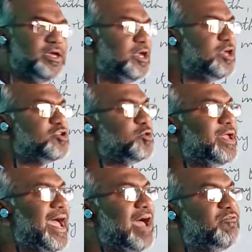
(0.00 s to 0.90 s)
He should
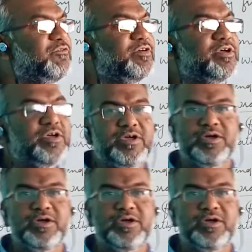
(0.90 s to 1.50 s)
have